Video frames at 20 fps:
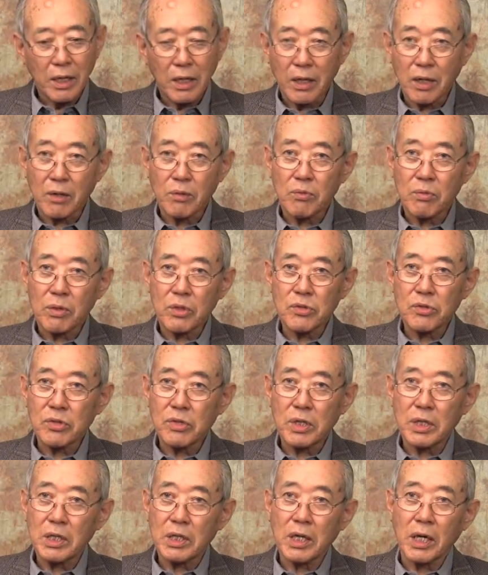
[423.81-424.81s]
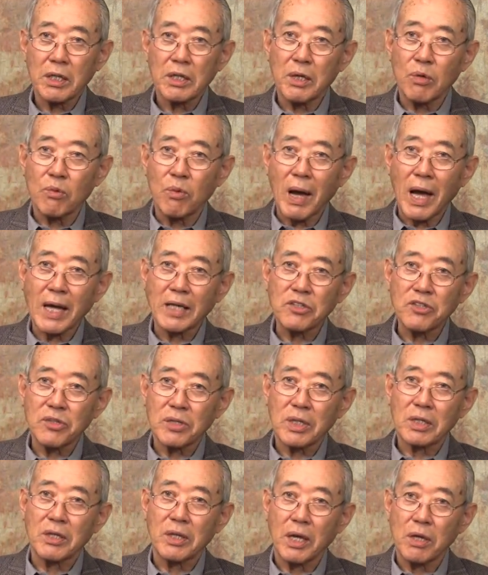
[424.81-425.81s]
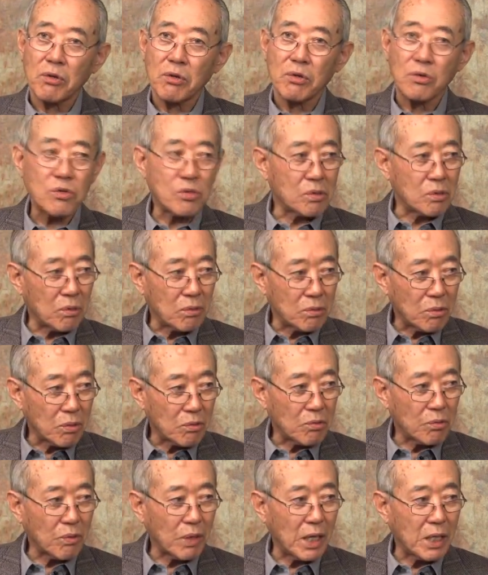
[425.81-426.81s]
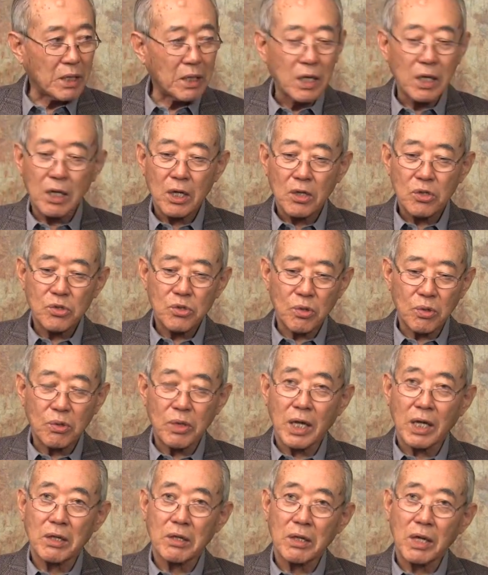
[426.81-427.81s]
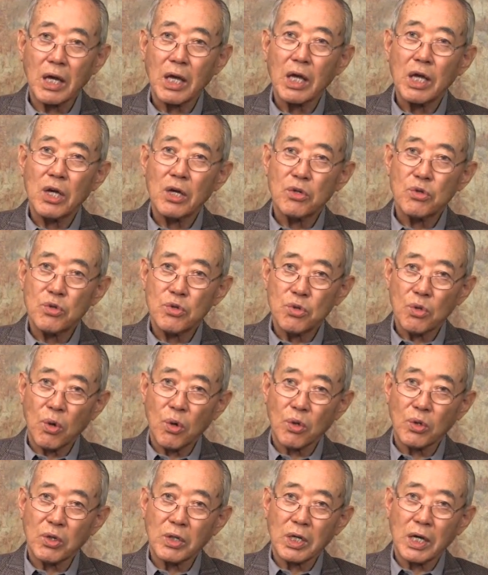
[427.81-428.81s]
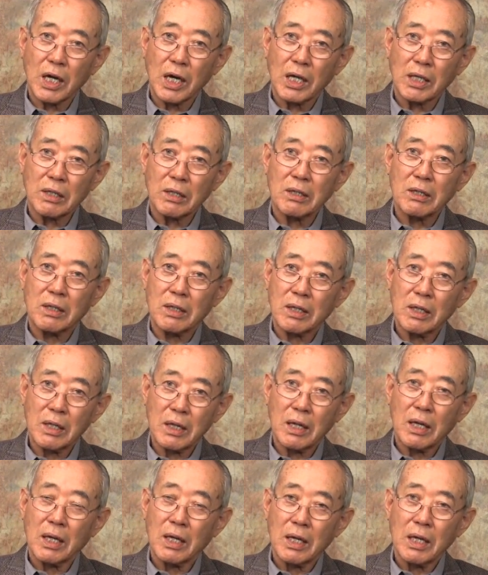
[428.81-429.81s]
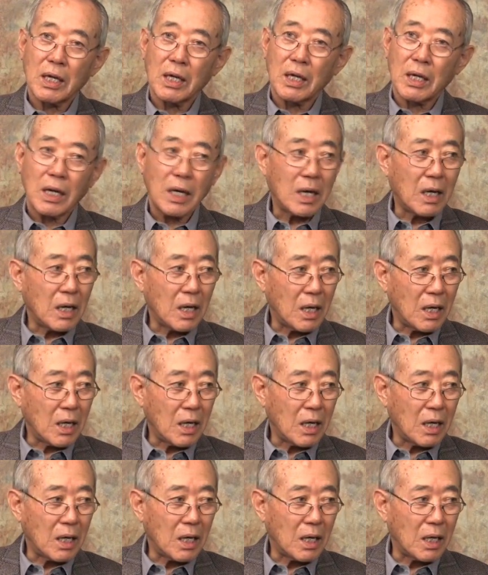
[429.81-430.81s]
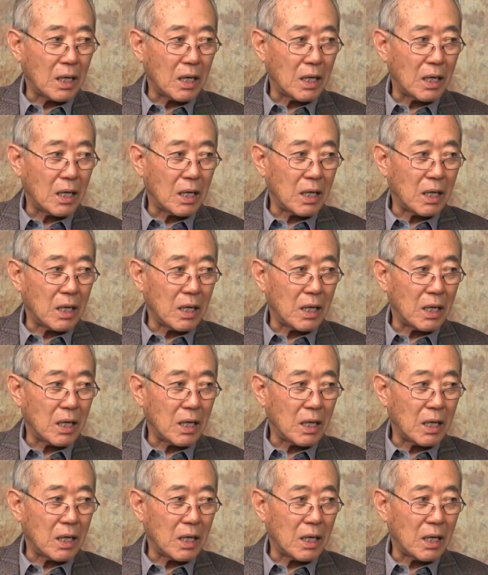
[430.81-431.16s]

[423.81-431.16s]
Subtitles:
It was the wax that they used on the thread, so that the shortcut, the